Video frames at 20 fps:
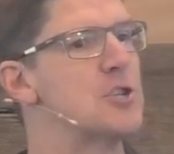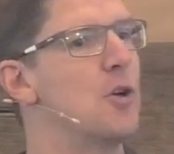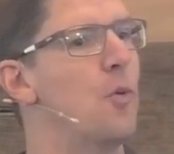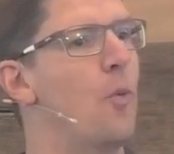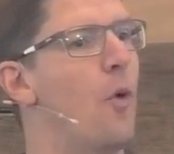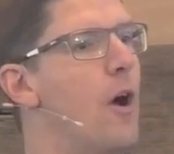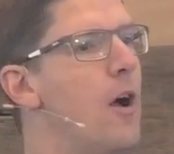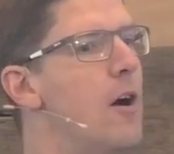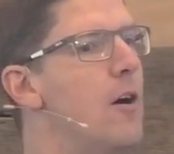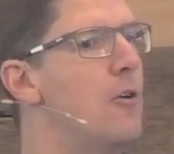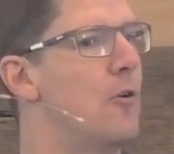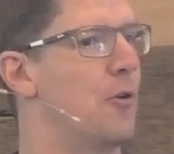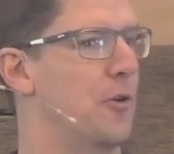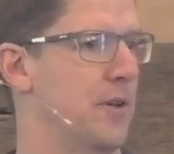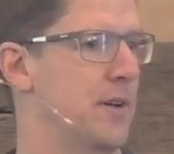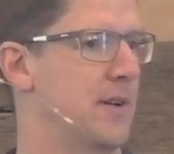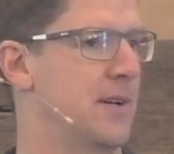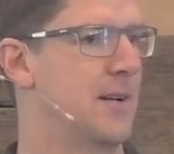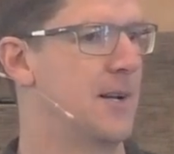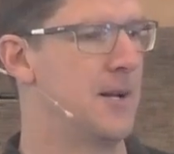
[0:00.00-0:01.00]
the
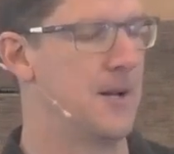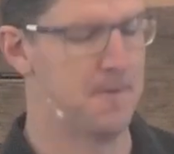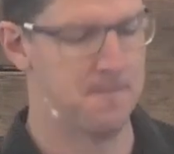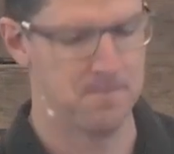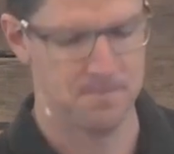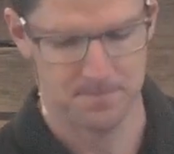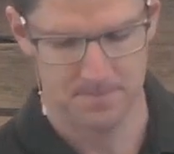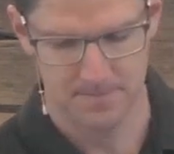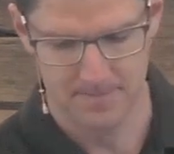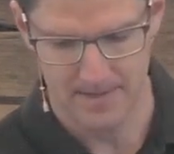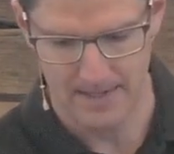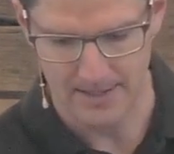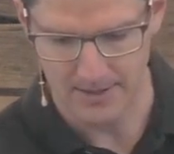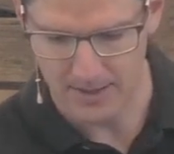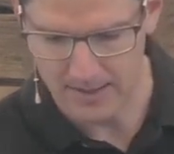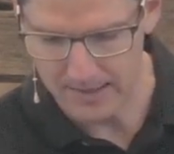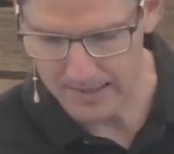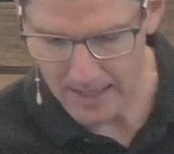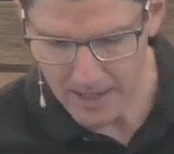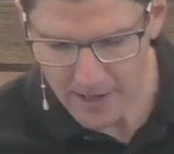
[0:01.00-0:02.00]
world? And
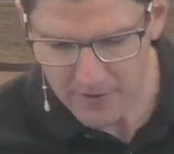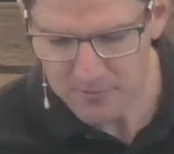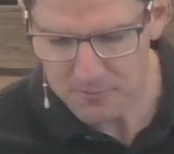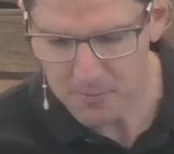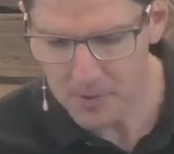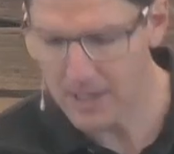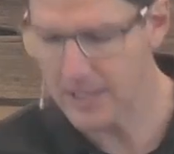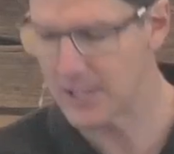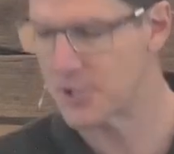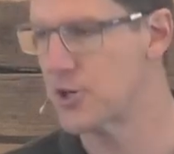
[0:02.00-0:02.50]
I love my